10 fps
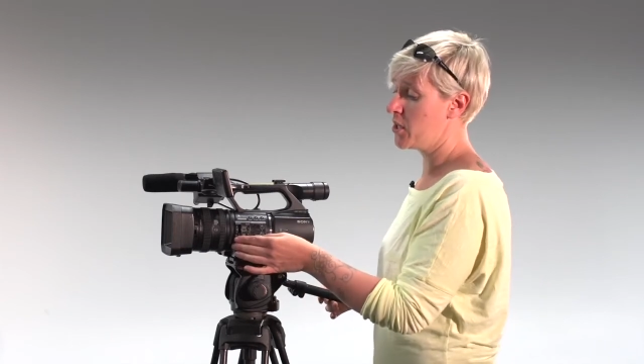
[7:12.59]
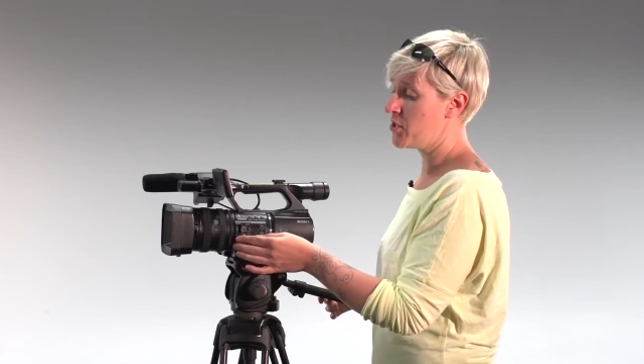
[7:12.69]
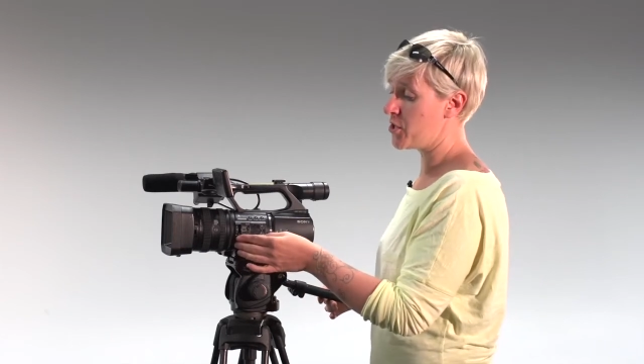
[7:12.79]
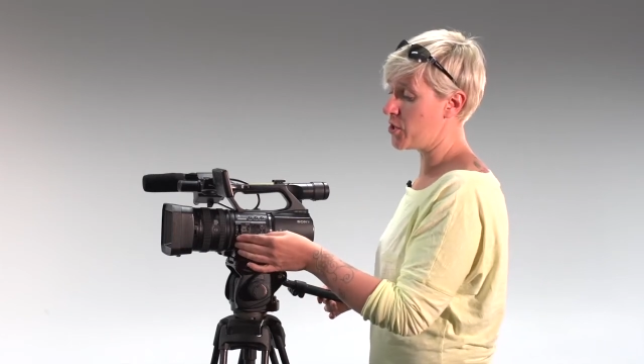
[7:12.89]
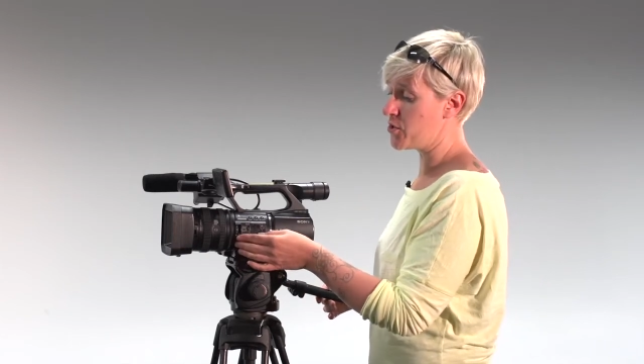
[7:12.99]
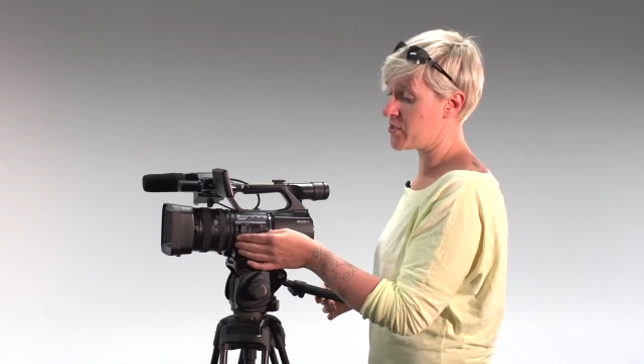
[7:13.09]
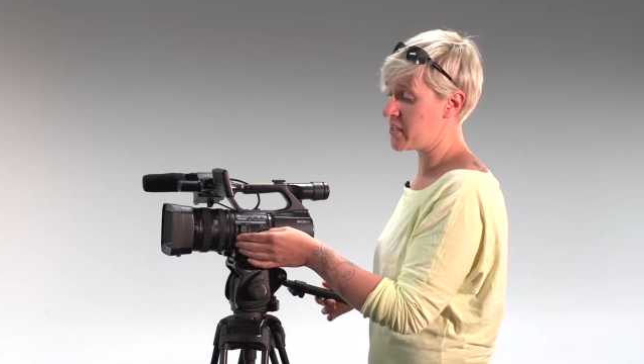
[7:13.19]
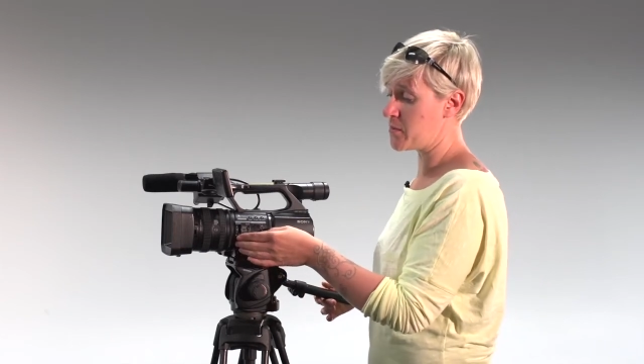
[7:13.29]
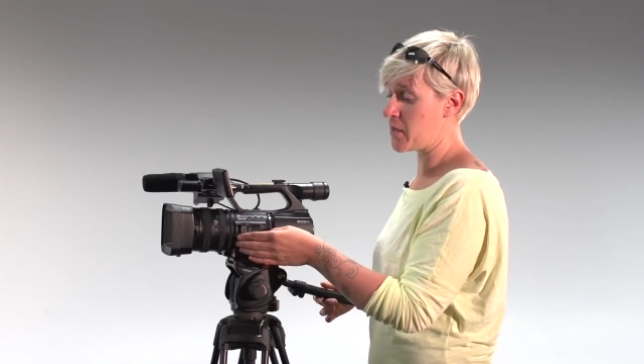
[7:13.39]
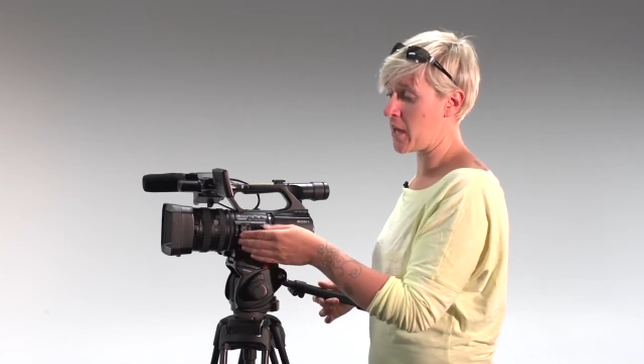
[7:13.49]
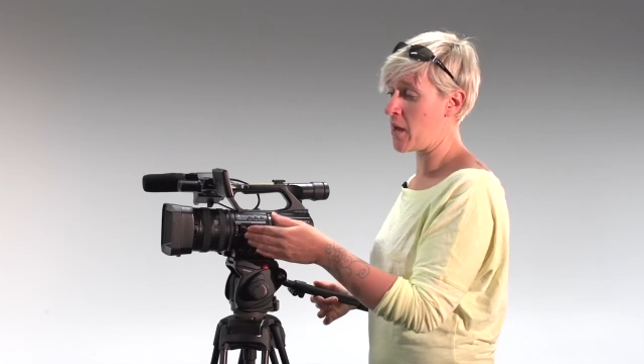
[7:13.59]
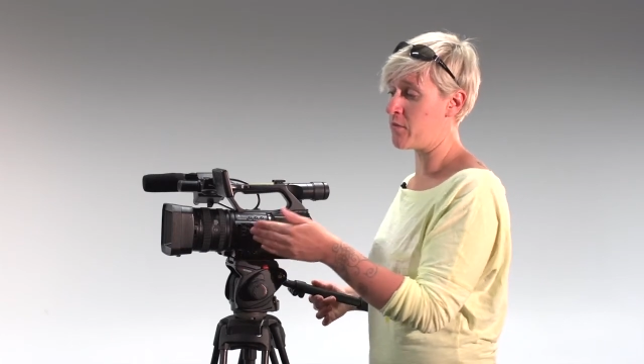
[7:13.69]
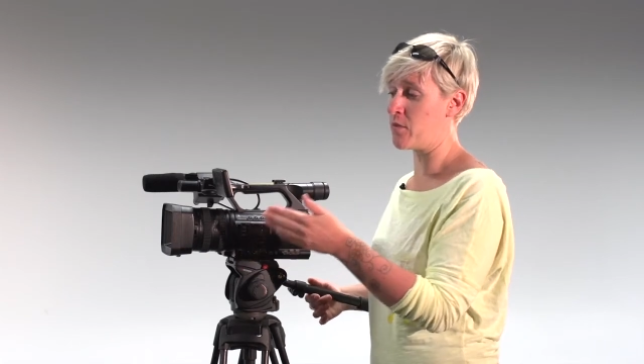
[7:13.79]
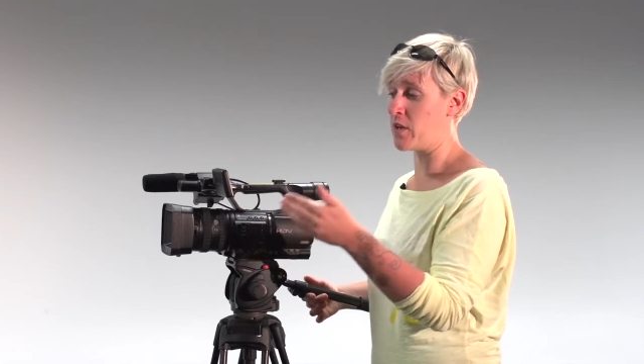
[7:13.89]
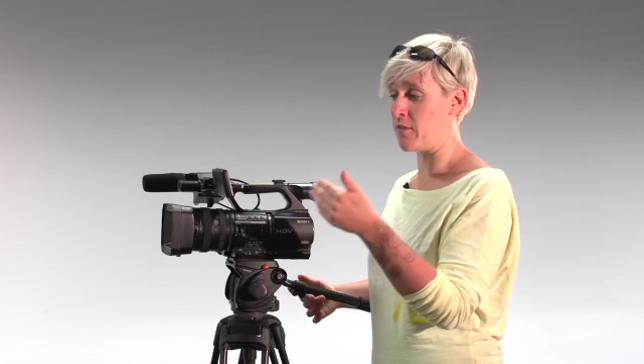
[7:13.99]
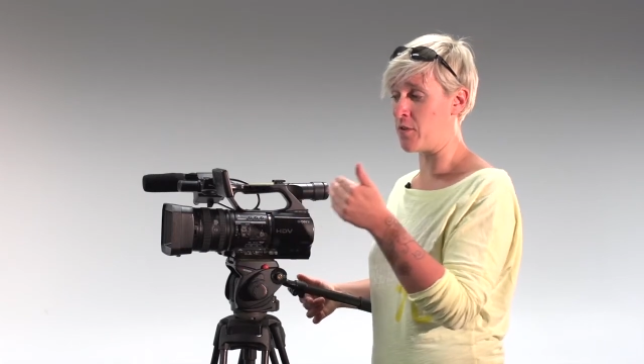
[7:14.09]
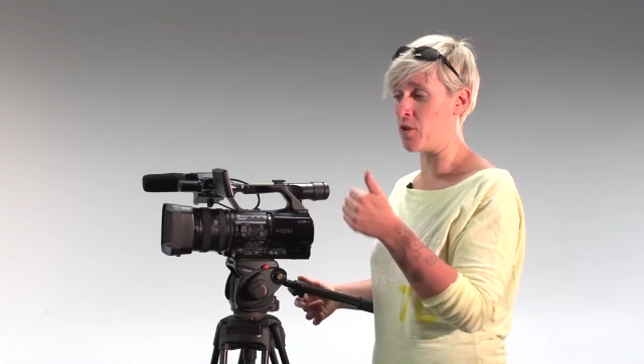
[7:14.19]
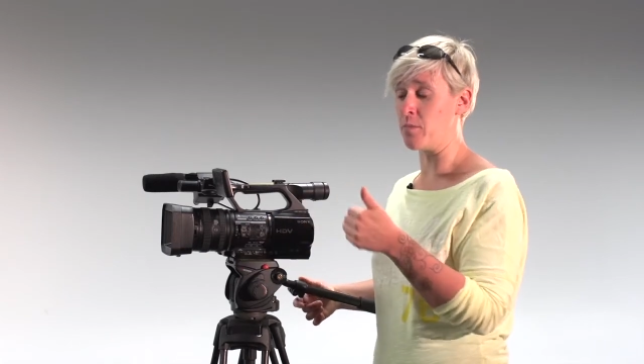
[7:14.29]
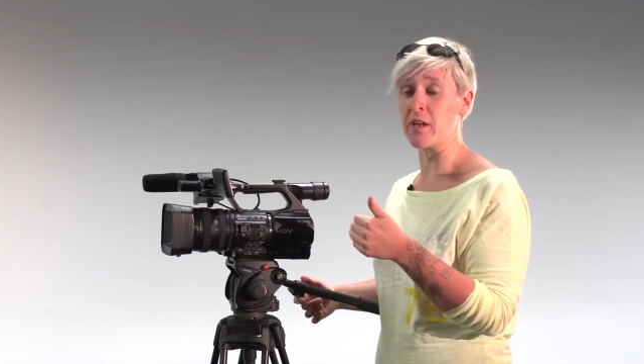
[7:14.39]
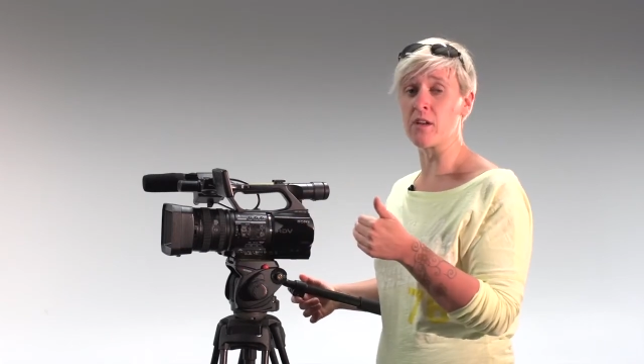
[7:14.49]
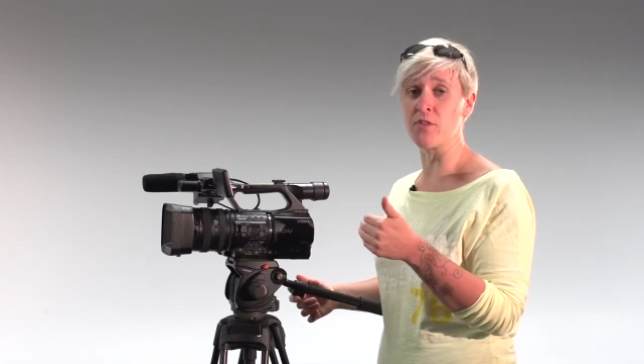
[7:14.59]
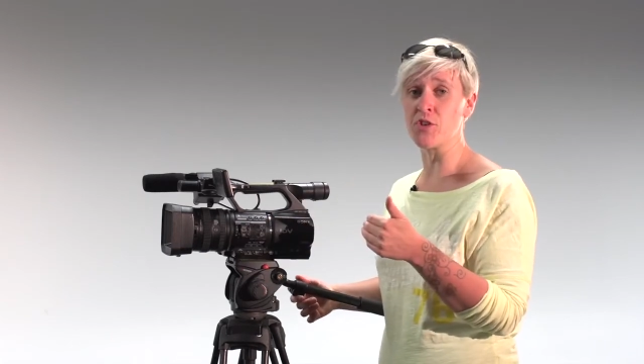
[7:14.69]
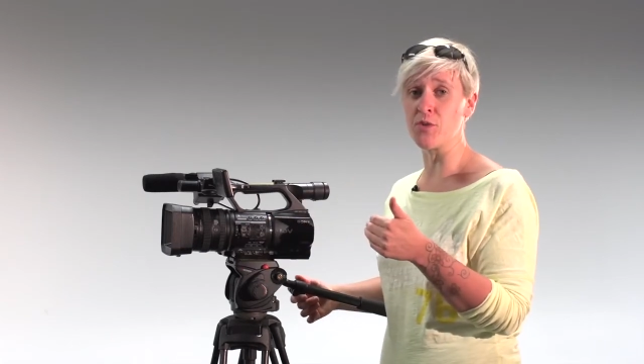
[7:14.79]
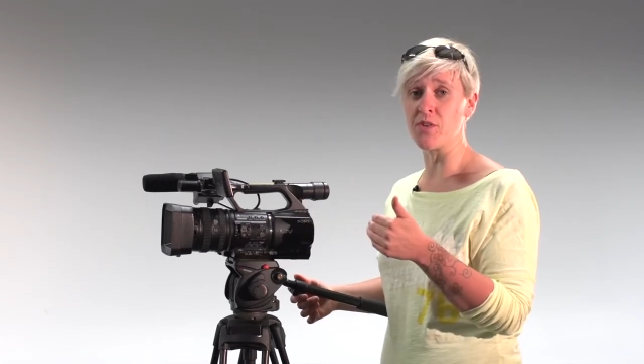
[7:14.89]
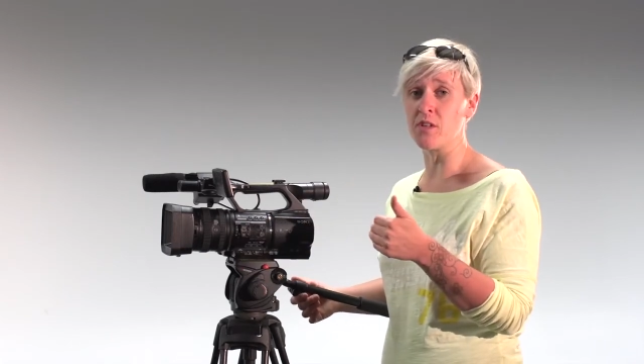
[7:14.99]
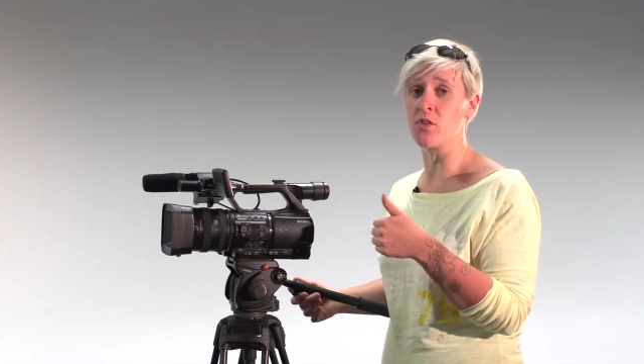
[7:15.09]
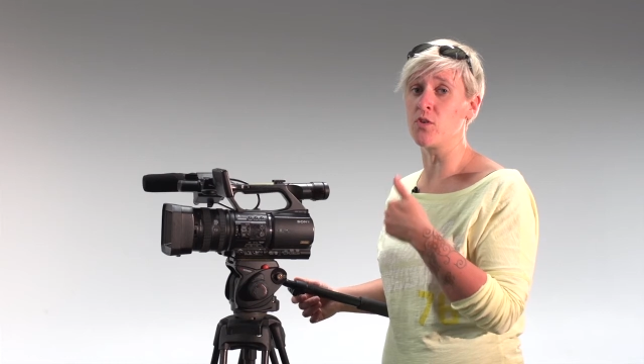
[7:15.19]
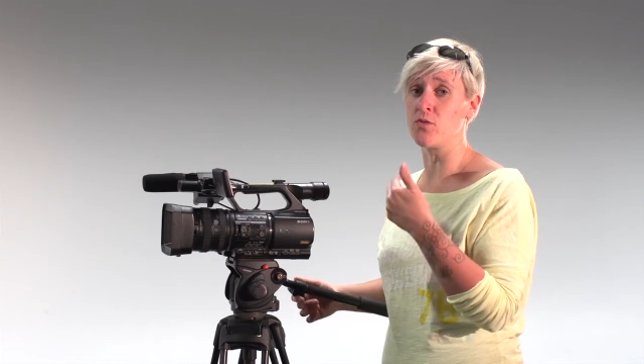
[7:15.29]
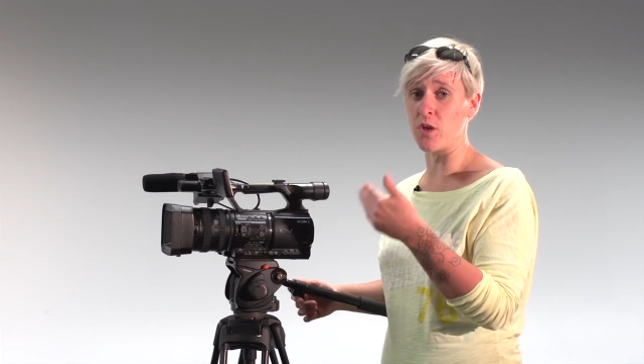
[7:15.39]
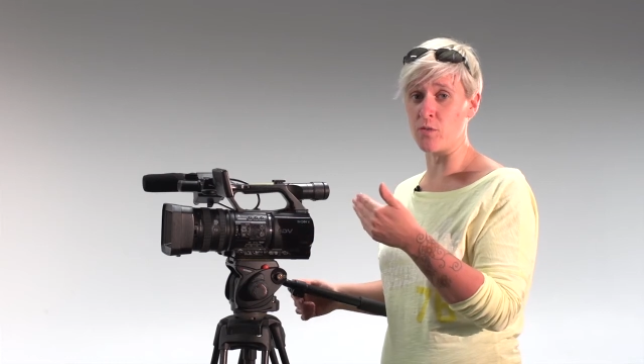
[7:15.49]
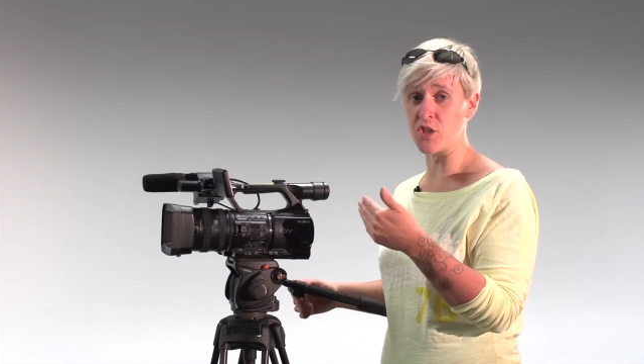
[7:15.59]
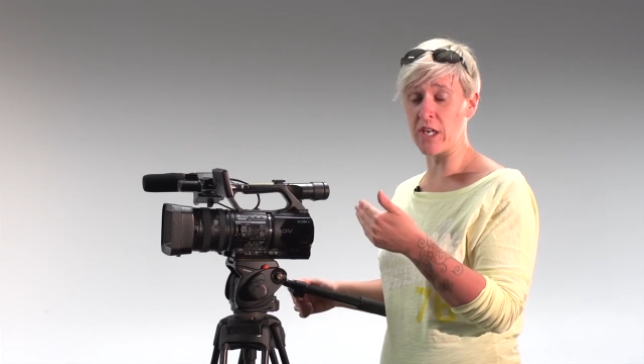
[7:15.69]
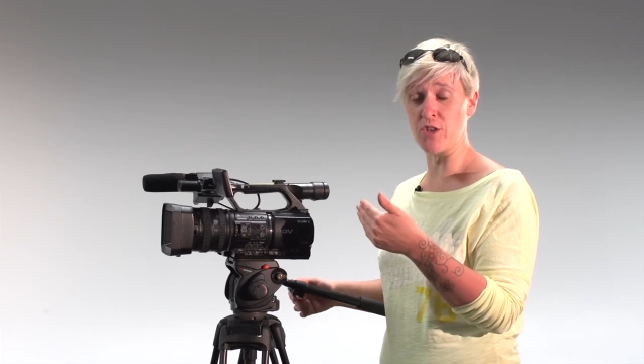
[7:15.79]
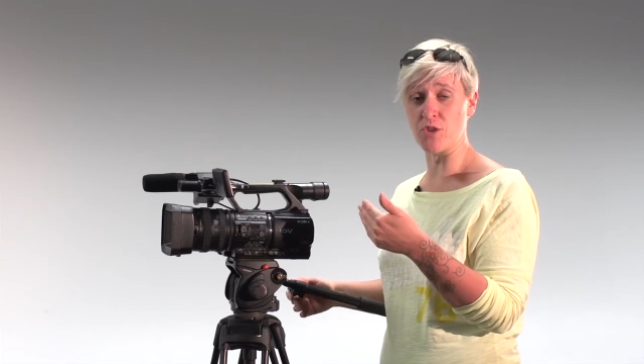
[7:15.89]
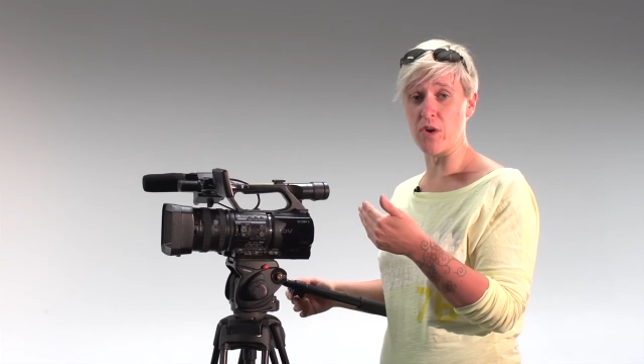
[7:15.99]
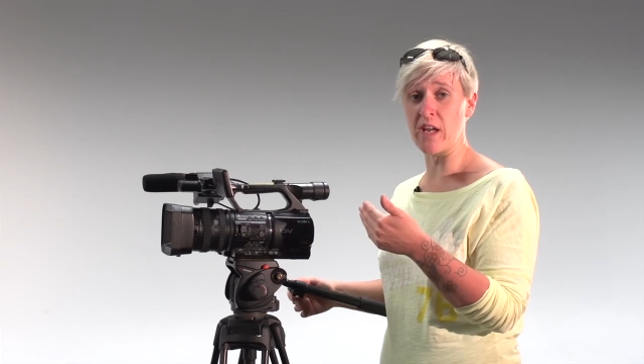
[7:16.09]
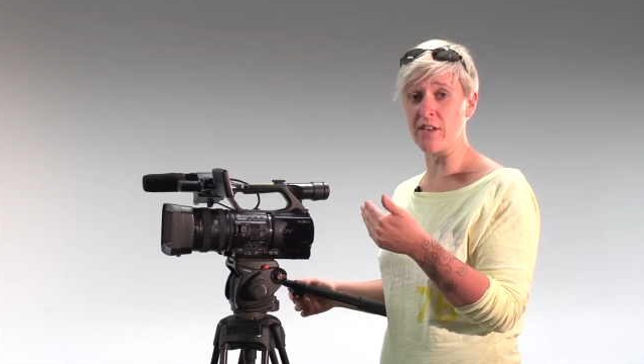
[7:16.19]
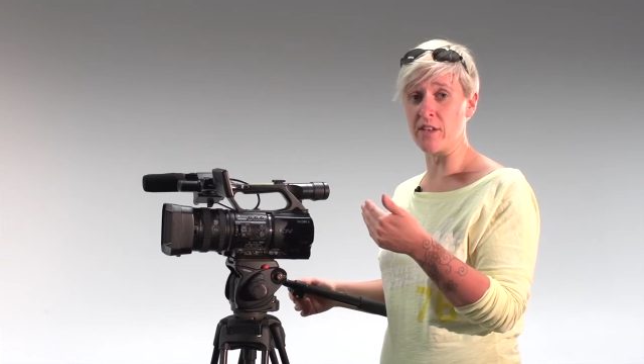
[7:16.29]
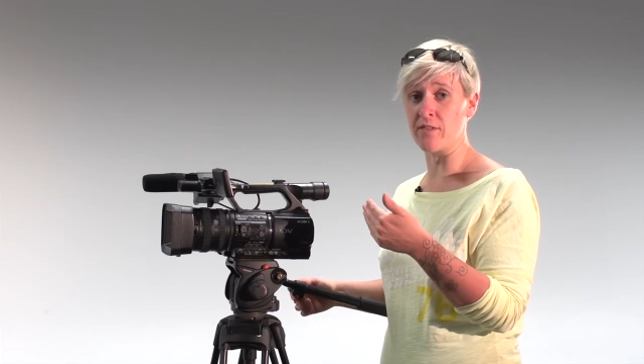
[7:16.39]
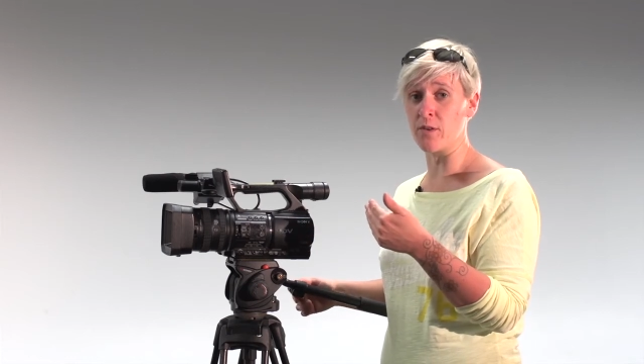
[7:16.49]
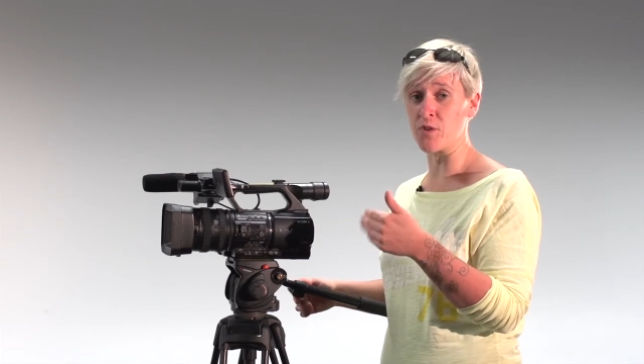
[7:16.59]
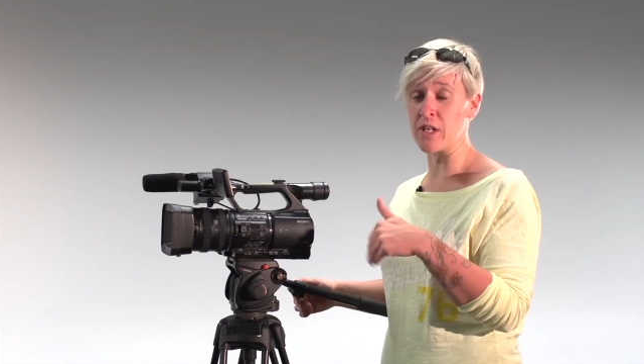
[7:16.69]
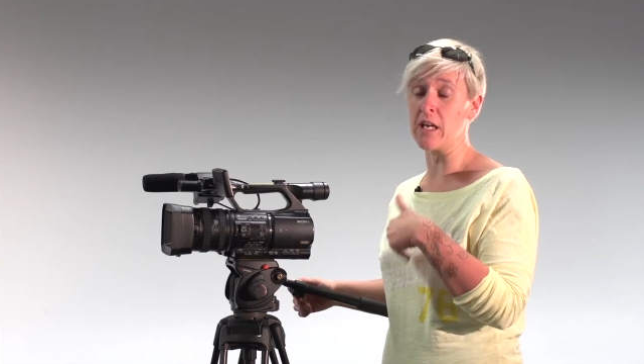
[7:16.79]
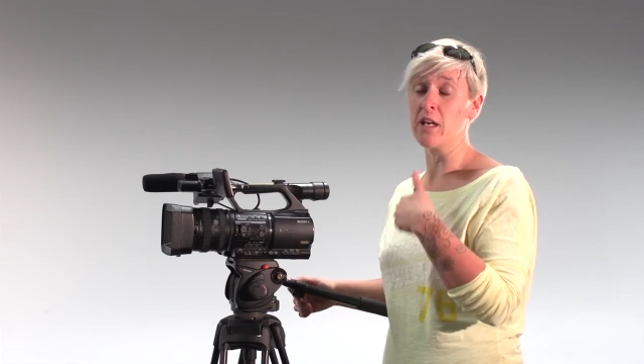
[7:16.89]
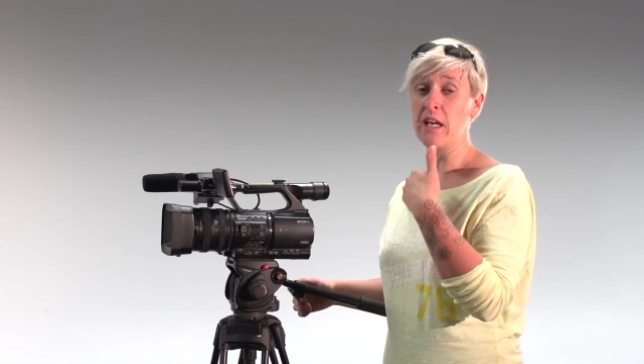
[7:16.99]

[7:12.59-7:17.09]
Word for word: so you just need to be careful that if you're in the middle of shooting that you don't change your ND filter